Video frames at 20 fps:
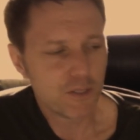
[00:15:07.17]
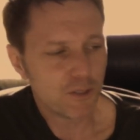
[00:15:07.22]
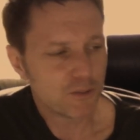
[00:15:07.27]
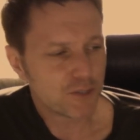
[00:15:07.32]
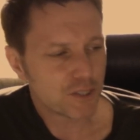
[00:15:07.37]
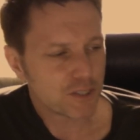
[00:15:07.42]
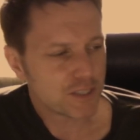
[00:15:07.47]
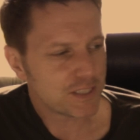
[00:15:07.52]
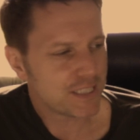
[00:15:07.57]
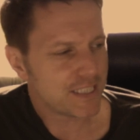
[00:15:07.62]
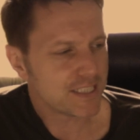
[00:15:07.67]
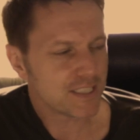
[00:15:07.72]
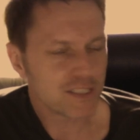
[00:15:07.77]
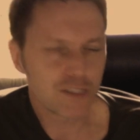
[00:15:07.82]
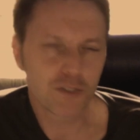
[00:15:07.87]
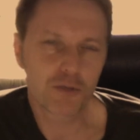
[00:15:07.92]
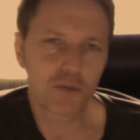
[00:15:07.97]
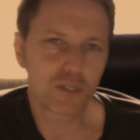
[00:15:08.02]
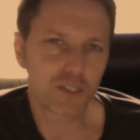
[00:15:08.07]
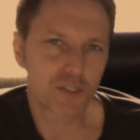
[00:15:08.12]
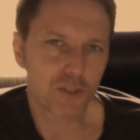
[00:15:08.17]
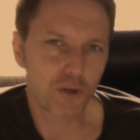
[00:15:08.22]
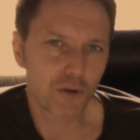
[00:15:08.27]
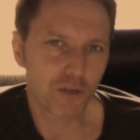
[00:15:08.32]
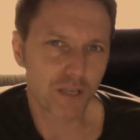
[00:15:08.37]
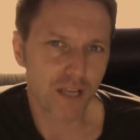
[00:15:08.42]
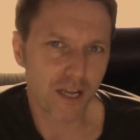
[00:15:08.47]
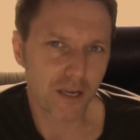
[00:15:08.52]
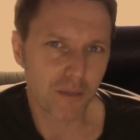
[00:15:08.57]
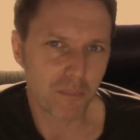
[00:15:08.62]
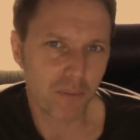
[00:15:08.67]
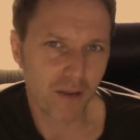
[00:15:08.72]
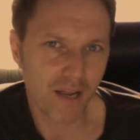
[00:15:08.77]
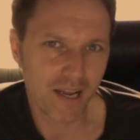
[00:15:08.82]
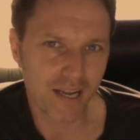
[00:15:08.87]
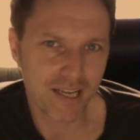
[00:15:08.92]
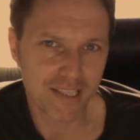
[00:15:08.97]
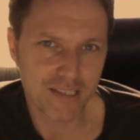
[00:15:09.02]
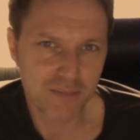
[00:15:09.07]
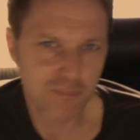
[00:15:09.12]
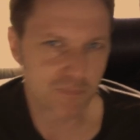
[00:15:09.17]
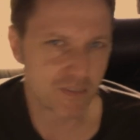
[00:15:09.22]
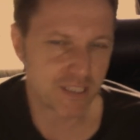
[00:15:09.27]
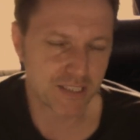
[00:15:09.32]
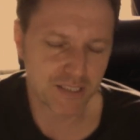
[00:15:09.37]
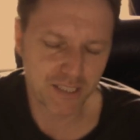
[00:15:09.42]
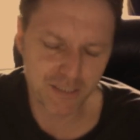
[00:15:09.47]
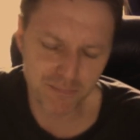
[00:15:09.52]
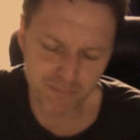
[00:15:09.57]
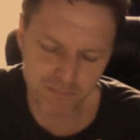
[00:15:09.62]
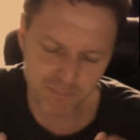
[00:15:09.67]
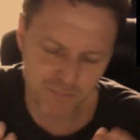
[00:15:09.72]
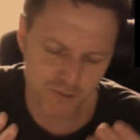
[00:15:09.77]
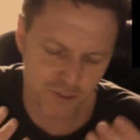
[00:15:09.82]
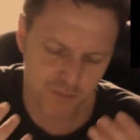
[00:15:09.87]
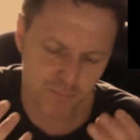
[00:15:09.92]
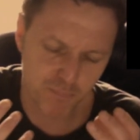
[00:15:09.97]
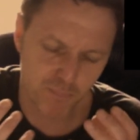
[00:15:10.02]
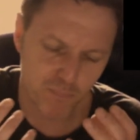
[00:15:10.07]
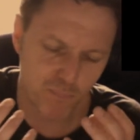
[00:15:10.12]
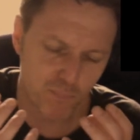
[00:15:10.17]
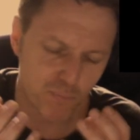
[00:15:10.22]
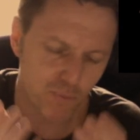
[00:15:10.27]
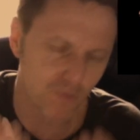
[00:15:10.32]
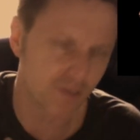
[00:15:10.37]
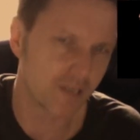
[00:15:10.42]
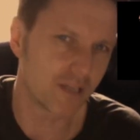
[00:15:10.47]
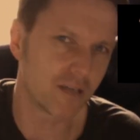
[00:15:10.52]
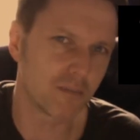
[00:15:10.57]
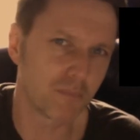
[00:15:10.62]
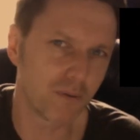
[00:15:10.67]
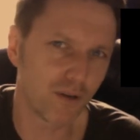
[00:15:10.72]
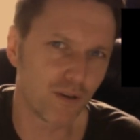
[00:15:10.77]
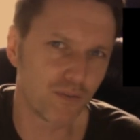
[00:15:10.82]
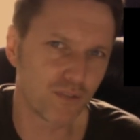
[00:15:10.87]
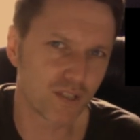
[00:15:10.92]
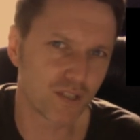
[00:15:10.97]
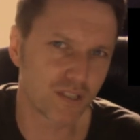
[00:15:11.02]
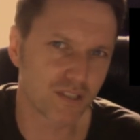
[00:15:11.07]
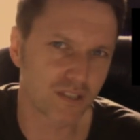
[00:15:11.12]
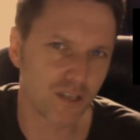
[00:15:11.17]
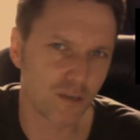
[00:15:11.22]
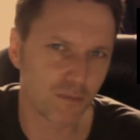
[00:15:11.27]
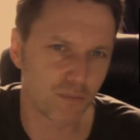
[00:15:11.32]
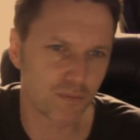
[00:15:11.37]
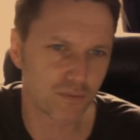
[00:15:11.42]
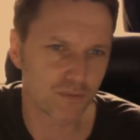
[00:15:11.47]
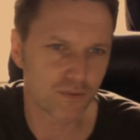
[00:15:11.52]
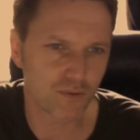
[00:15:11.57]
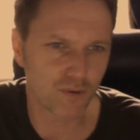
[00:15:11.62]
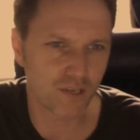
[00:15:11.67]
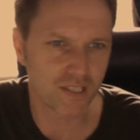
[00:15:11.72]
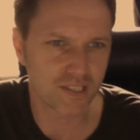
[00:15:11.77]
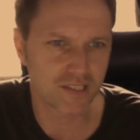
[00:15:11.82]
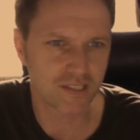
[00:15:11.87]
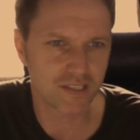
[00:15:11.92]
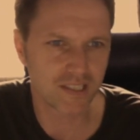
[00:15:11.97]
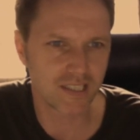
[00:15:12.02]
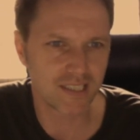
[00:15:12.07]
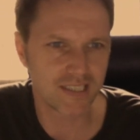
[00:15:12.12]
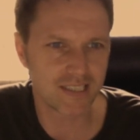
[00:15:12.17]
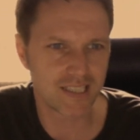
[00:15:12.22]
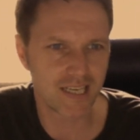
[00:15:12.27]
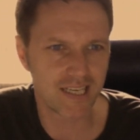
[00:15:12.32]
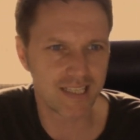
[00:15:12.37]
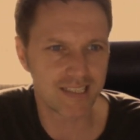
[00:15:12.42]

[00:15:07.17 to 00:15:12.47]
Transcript: just listen to a song like Peg. It's just brilliant, perfect example of great Steely Dan.